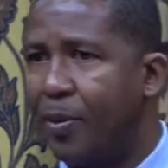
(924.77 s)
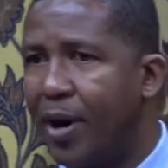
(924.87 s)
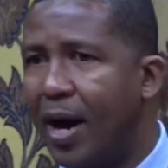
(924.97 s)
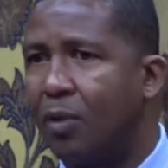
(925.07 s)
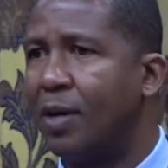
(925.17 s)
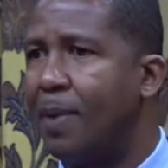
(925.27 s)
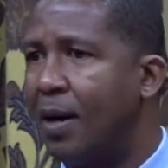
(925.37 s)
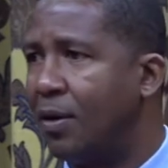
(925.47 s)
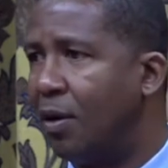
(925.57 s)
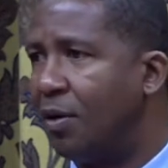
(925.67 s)
proud
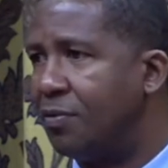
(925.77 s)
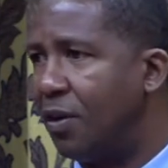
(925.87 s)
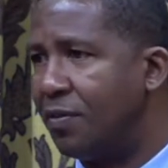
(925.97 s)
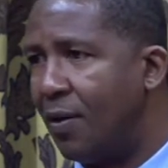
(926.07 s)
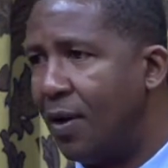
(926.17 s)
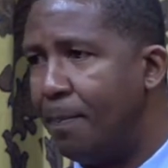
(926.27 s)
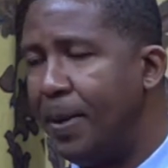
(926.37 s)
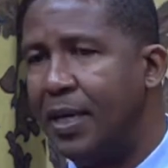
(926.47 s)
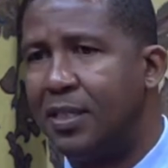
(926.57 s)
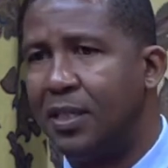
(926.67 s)
of our
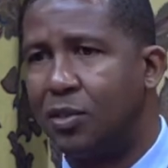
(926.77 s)
ability